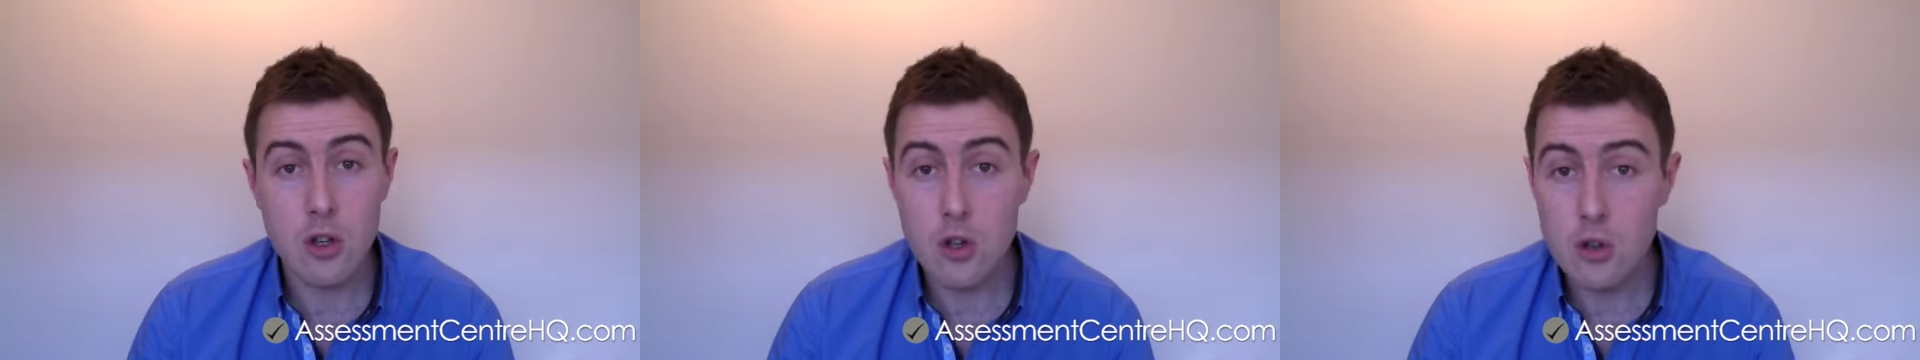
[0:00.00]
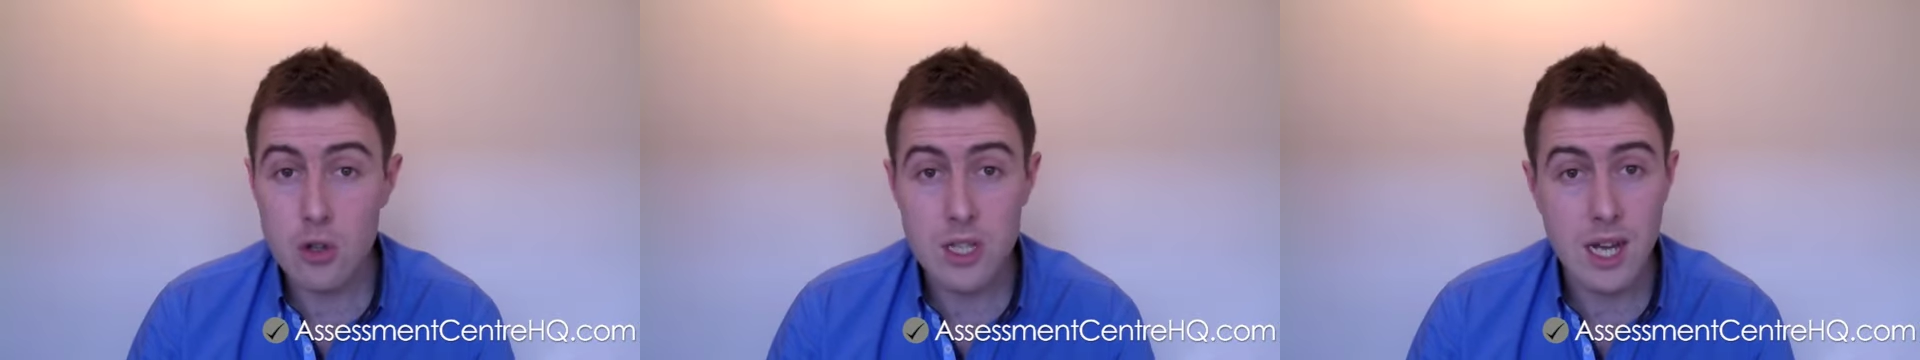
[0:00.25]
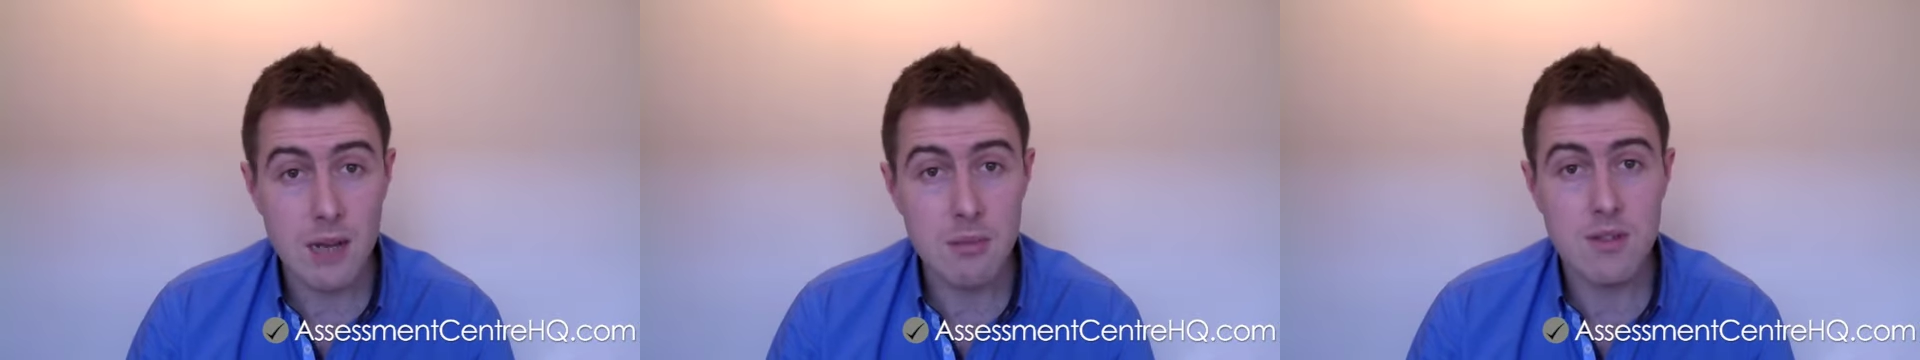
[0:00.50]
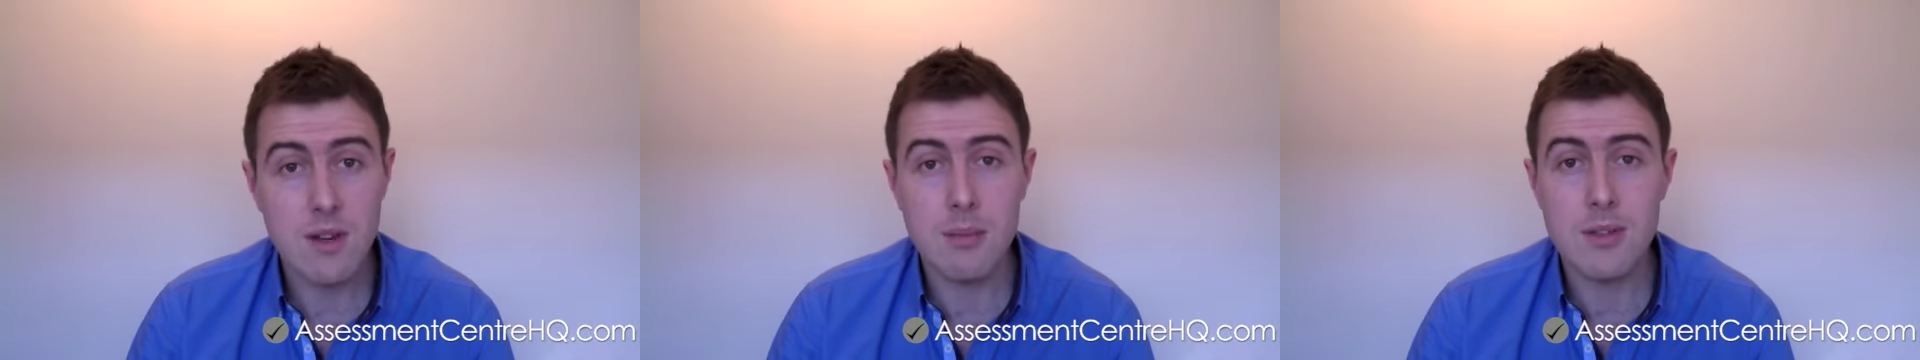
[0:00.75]
all types
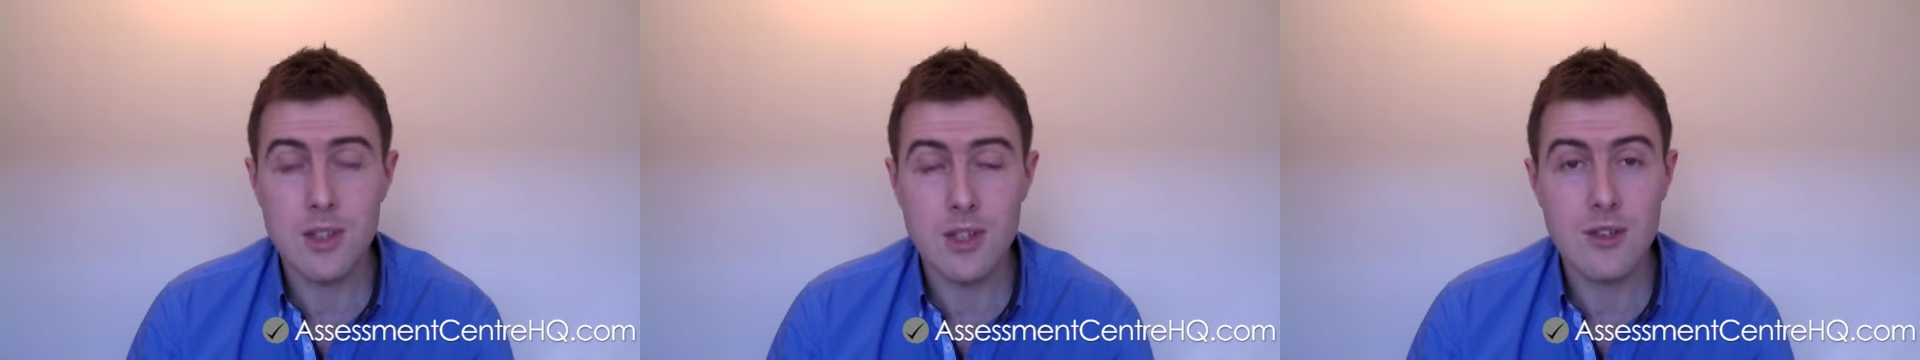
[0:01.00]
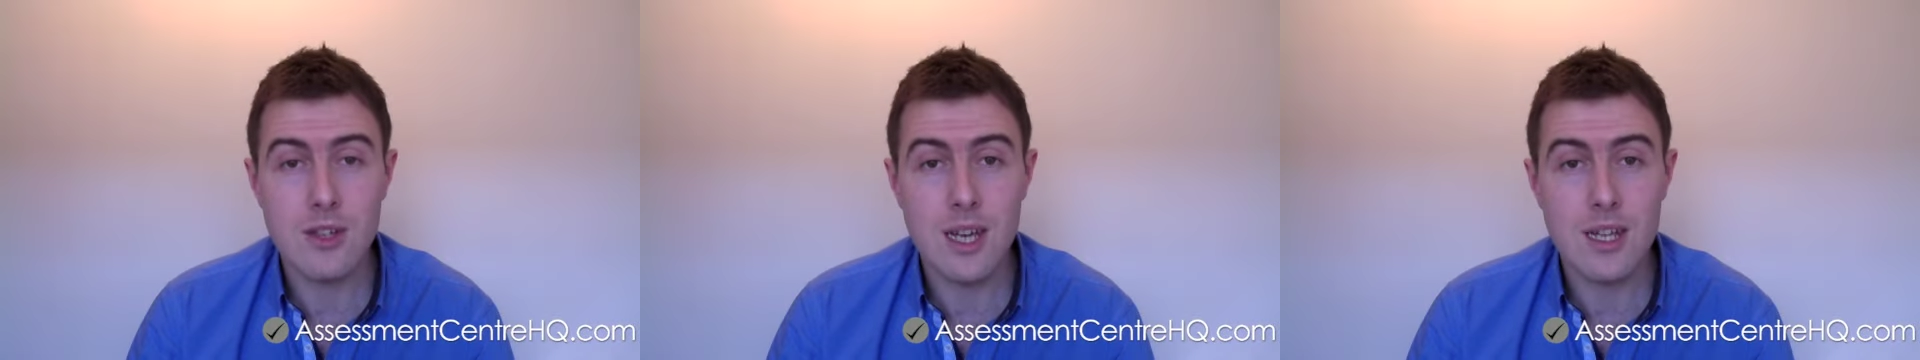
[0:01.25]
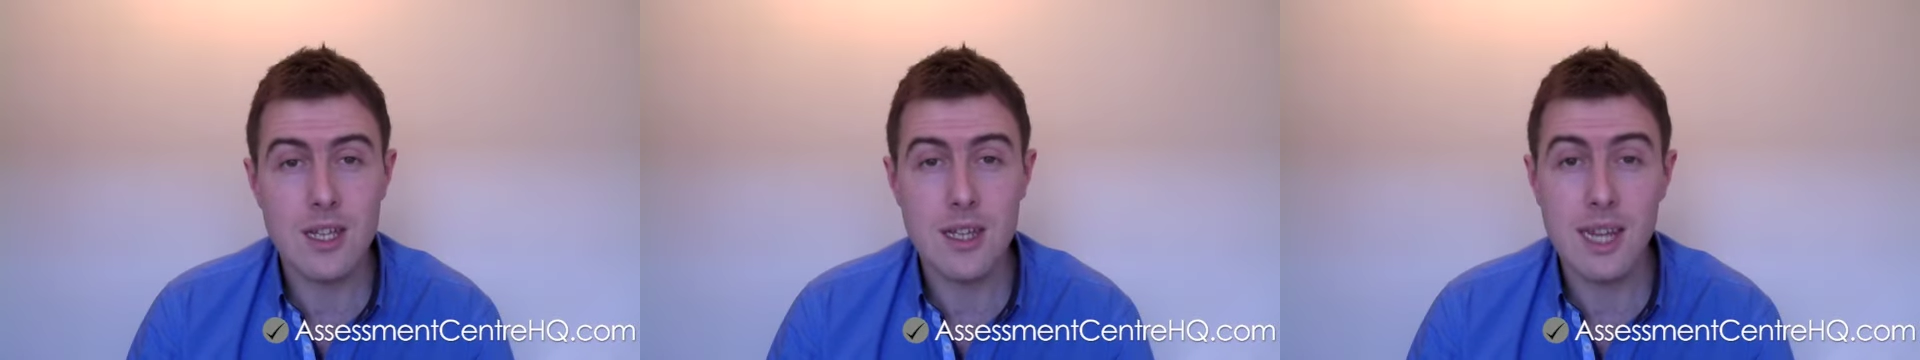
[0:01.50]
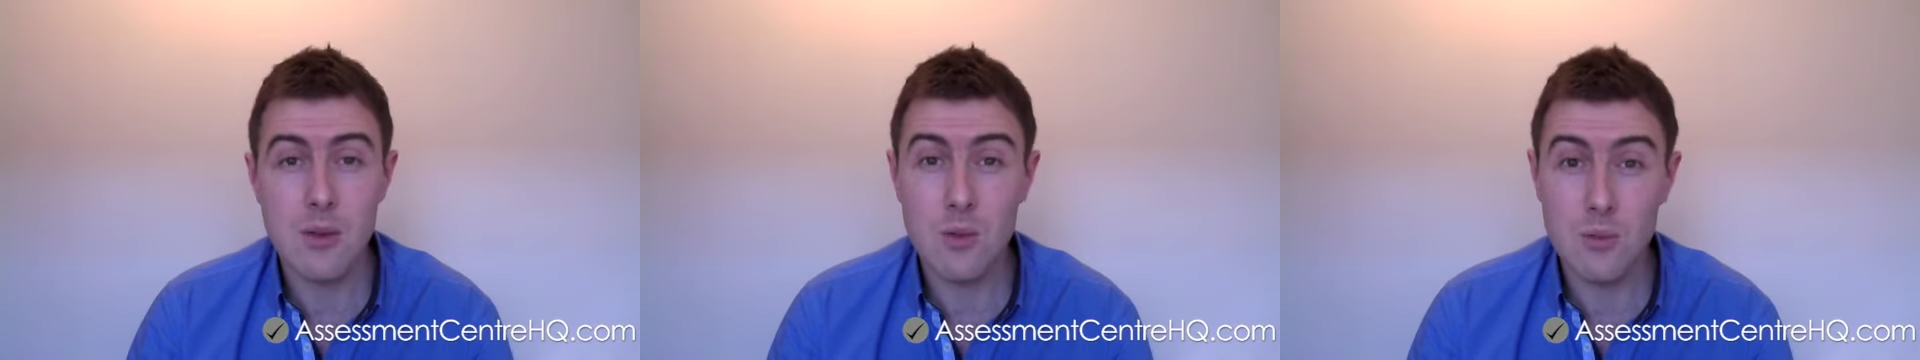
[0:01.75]
of aptitude testing
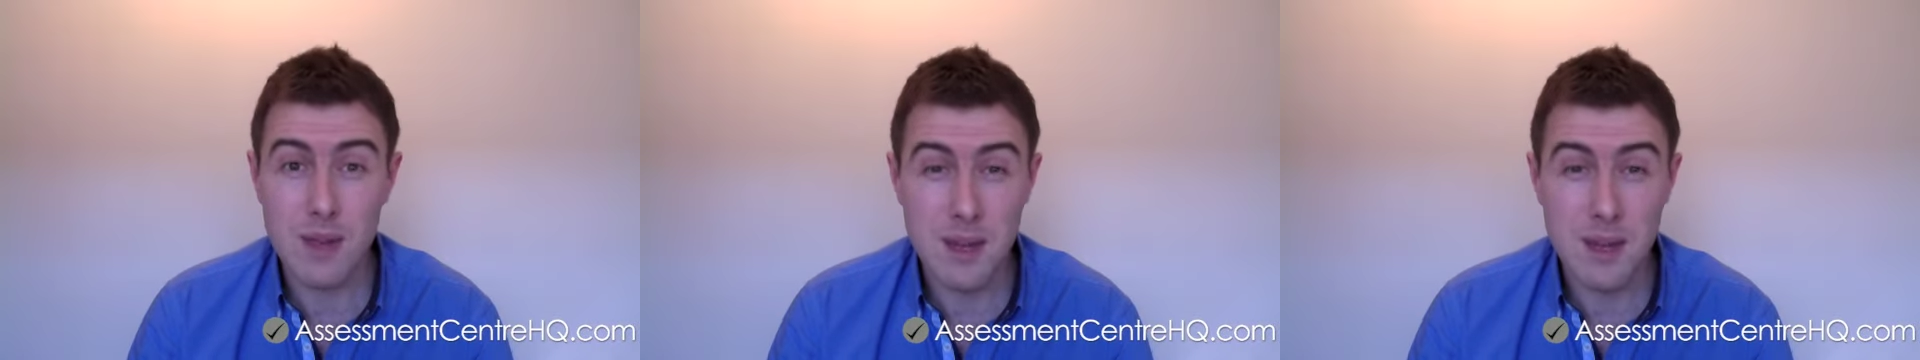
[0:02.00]
that will be